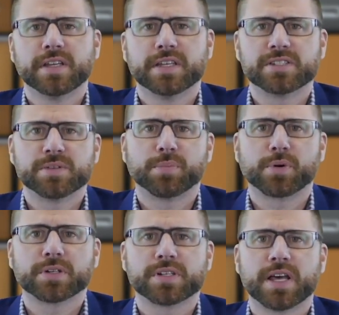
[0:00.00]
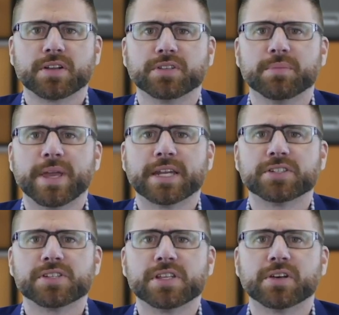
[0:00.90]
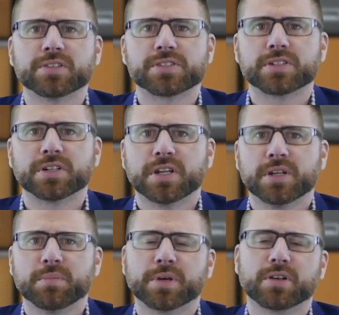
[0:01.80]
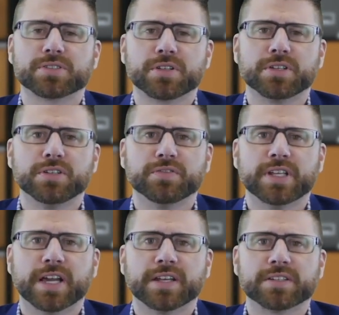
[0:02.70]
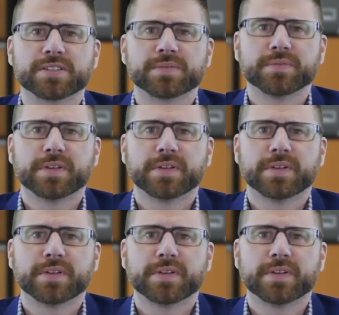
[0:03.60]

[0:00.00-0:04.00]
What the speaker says: It is important to not only manage the ulcer, but also the uveitis.